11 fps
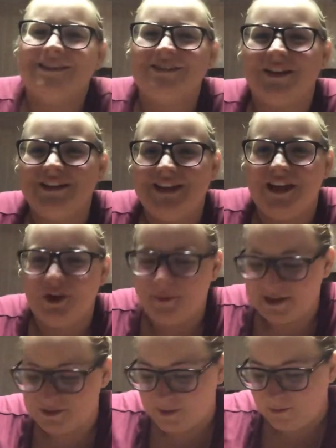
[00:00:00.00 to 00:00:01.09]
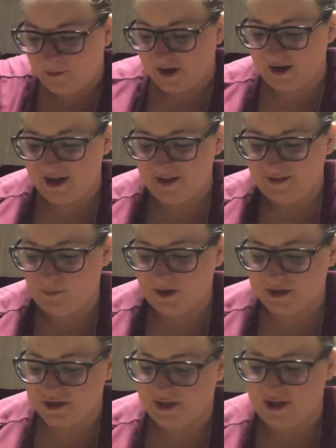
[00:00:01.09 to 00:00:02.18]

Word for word: the solid yellow because we wear Ailey wears her